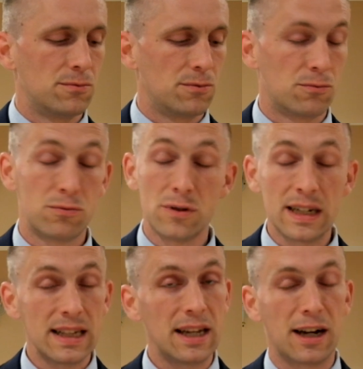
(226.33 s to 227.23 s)

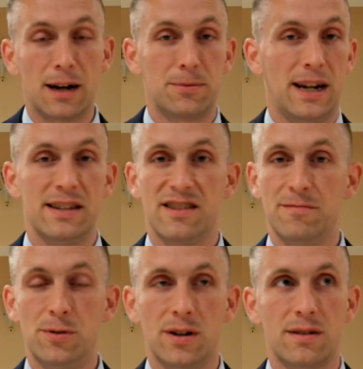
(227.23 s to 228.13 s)
Really comprehensive
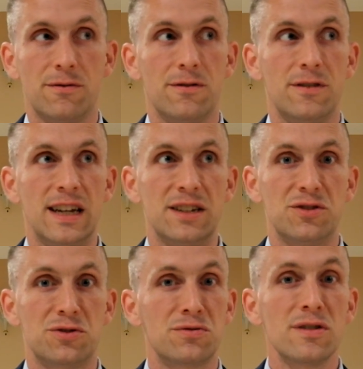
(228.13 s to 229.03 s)
book,
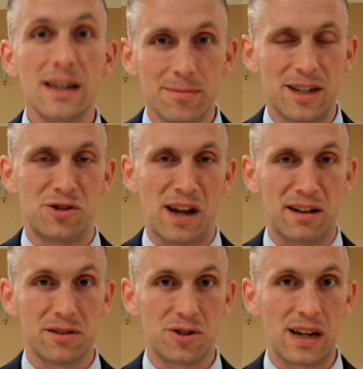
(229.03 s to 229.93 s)
extremely
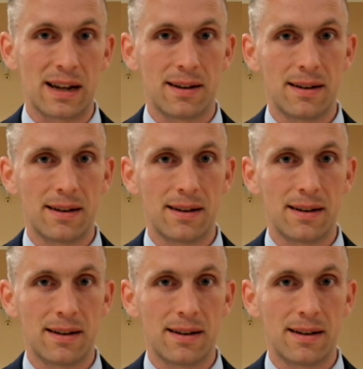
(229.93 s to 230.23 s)
challenging,